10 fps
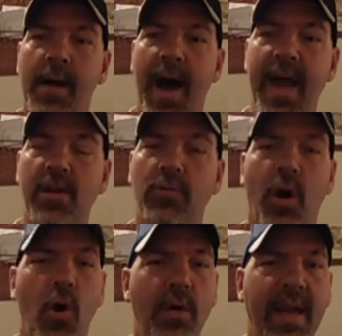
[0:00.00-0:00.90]
I don't
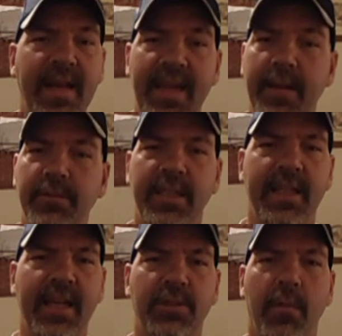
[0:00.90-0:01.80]
own any
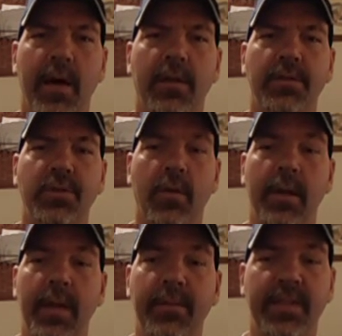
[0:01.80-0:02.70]
MTH models or
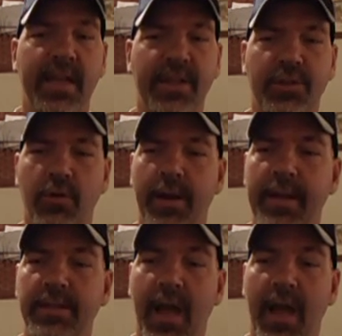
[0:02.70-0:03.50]
any MTH trains.